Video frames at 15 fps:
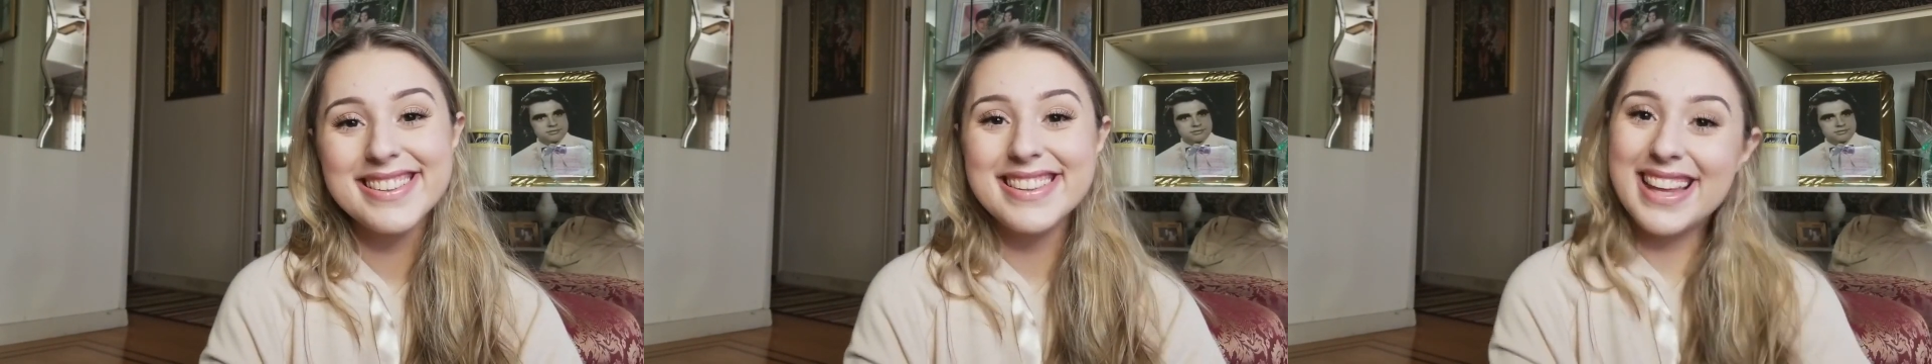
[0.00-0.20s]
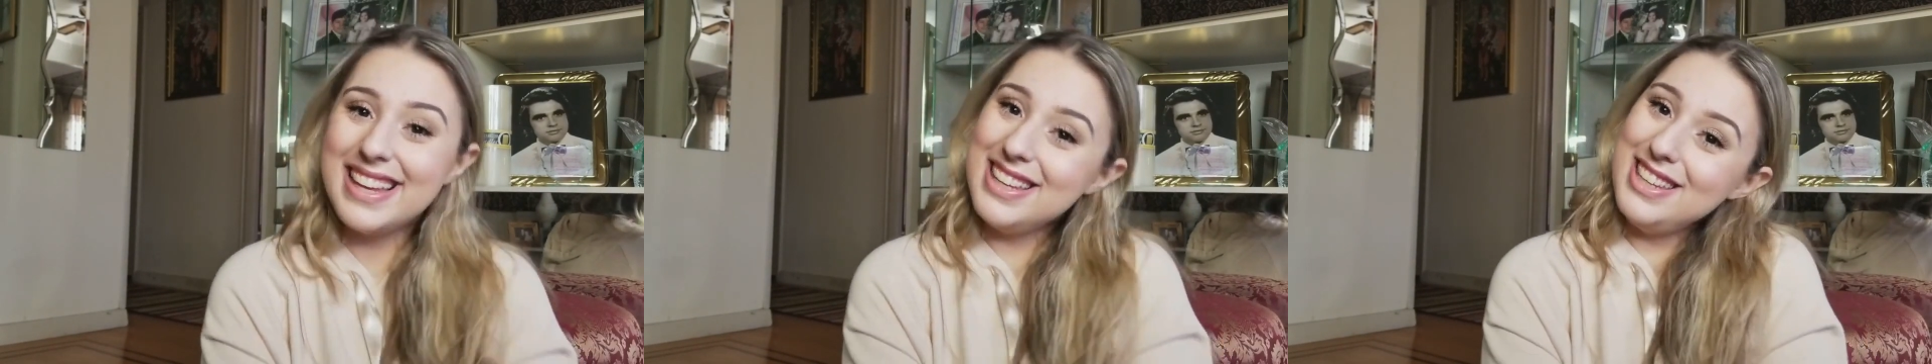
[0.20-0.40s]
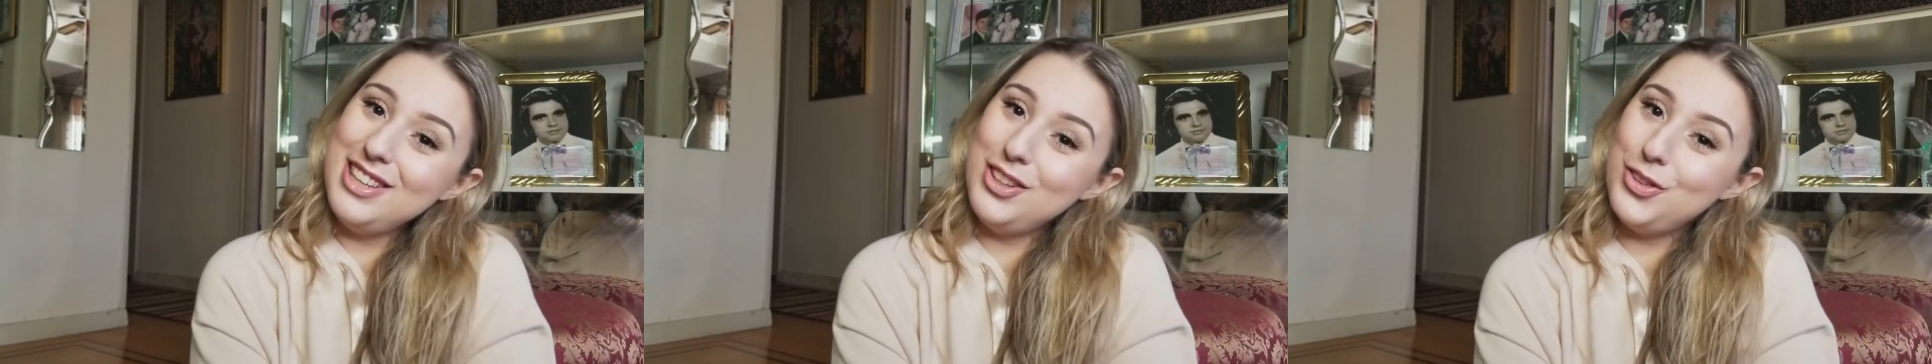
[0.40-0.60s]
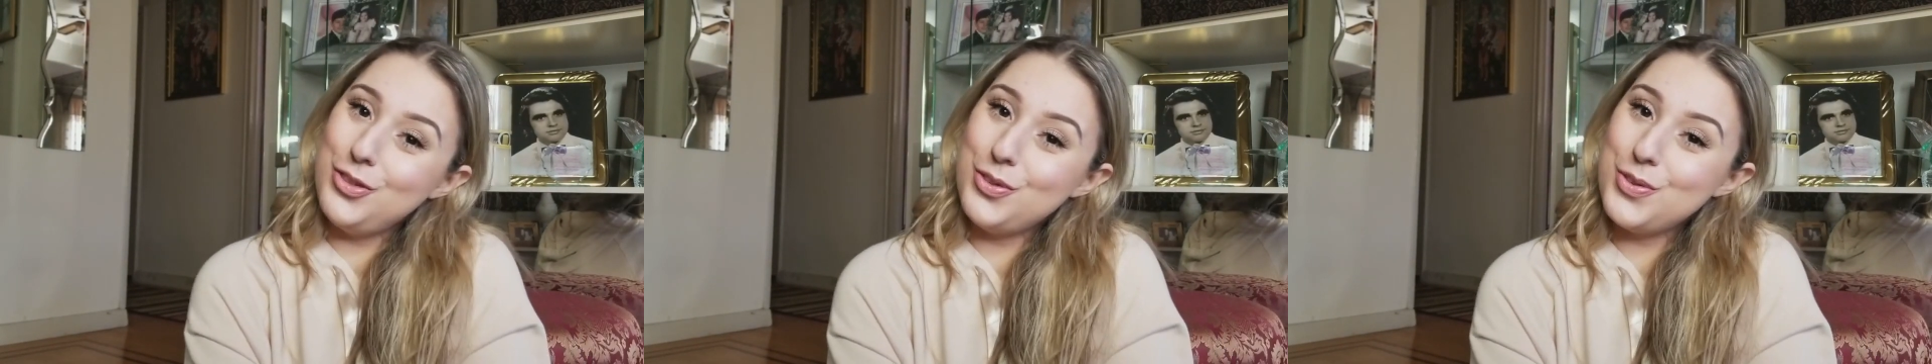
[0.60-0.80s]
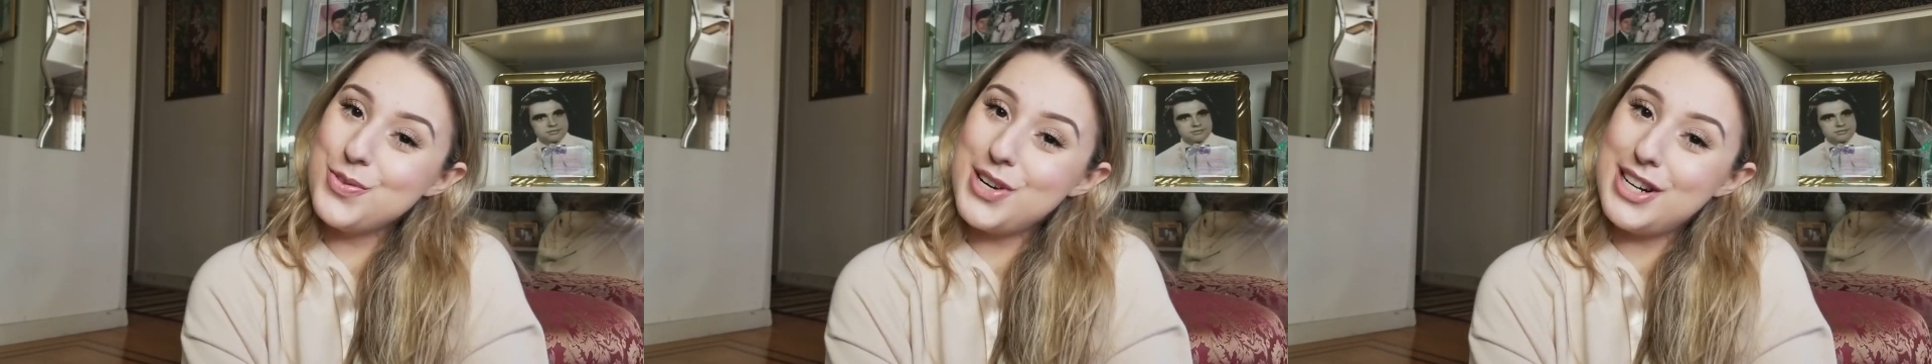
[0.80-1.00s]
thank you
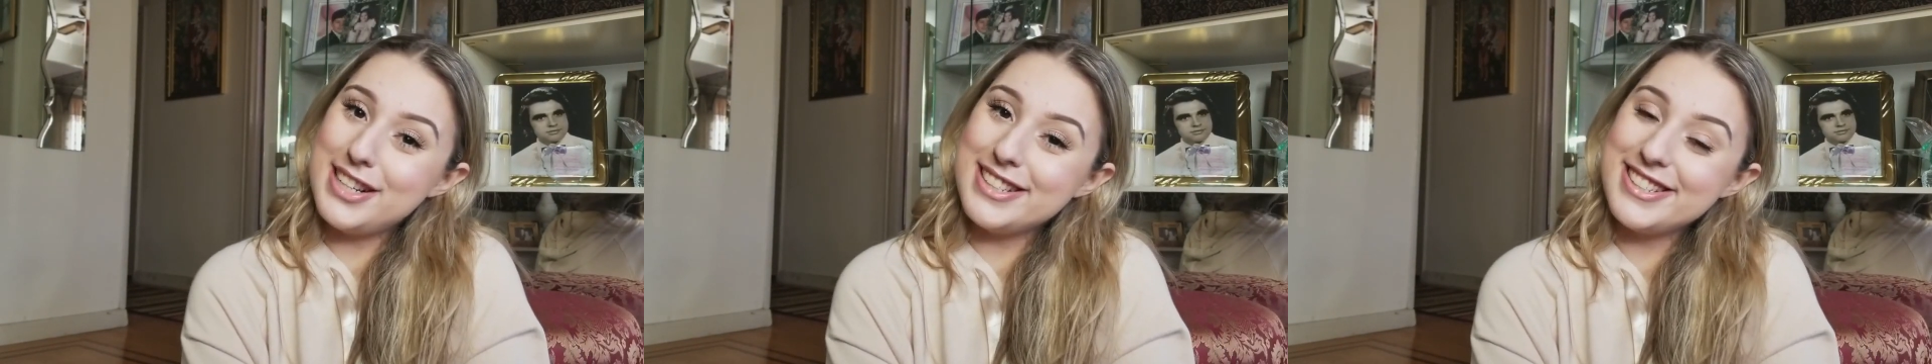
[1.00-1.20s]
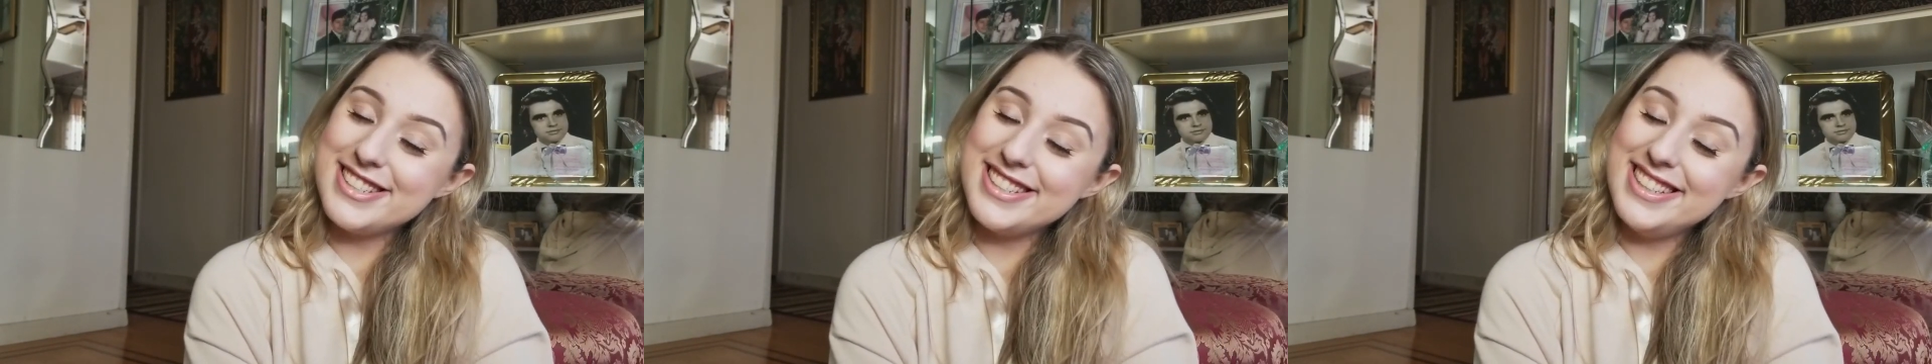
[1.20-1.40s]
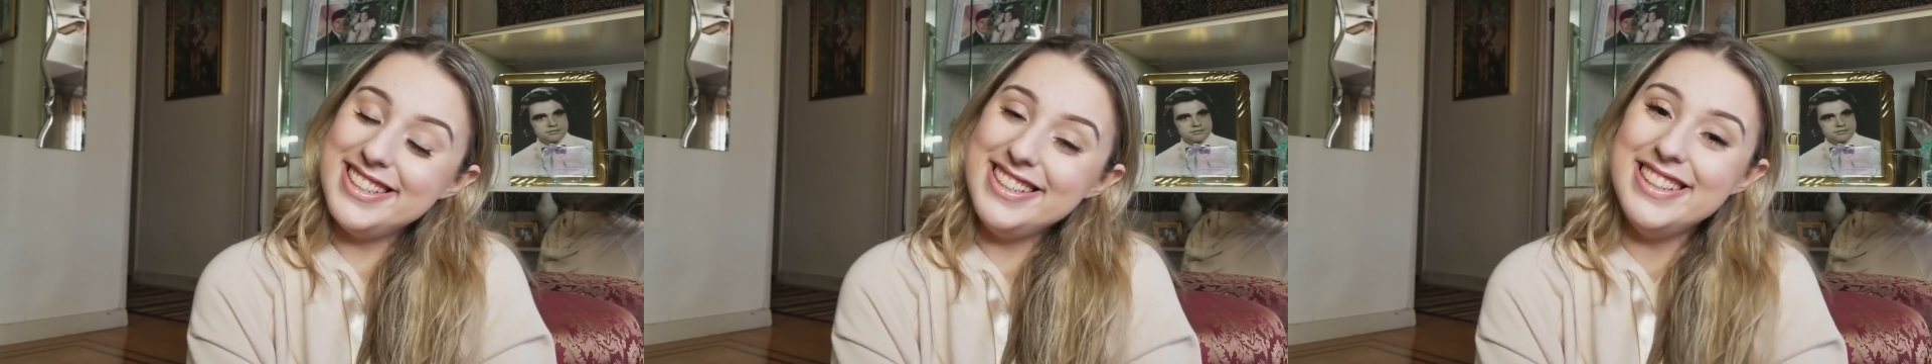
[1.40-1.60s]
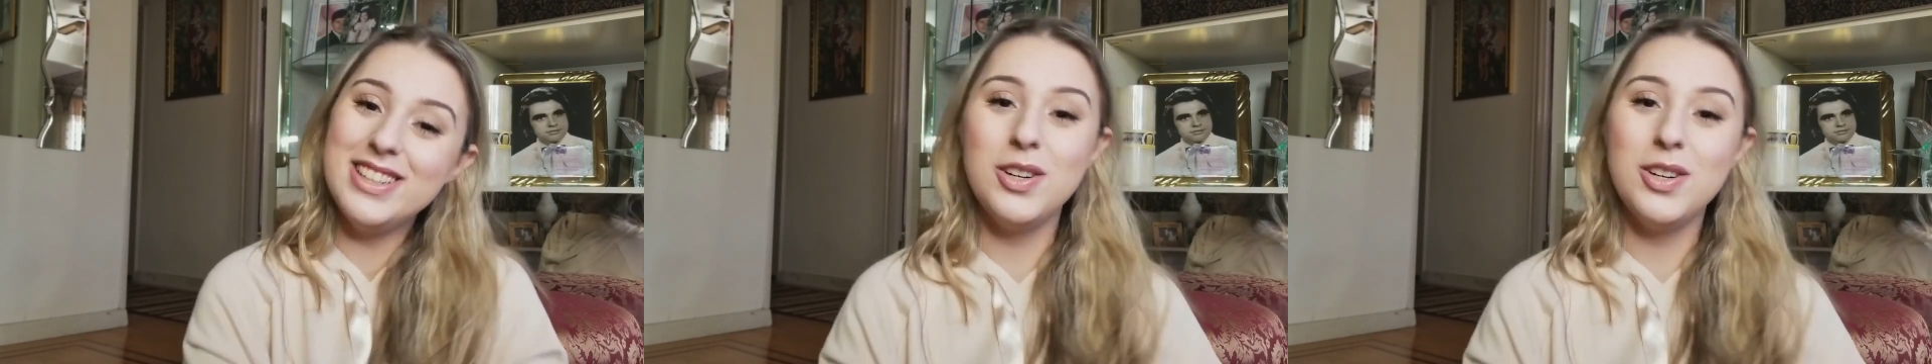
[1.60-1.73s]
for watching.